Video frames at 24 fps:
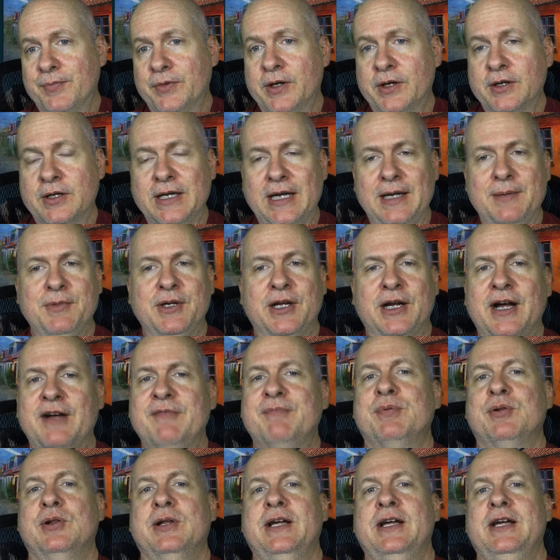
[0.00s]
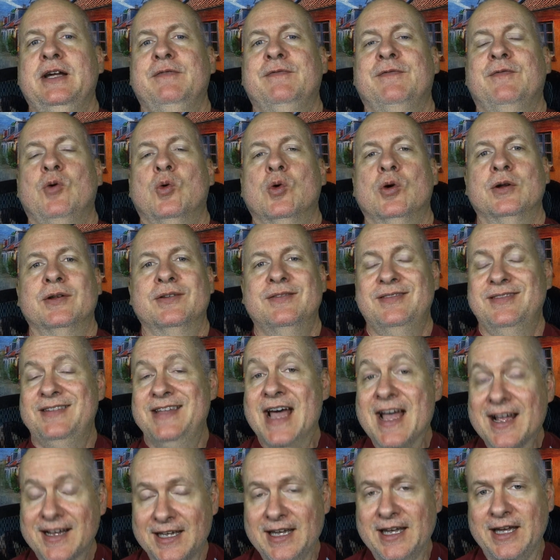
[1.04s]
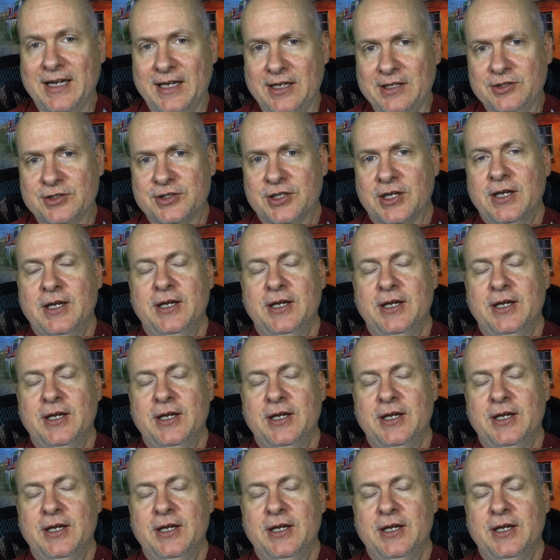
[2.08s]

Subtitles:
a game that I've played for decades,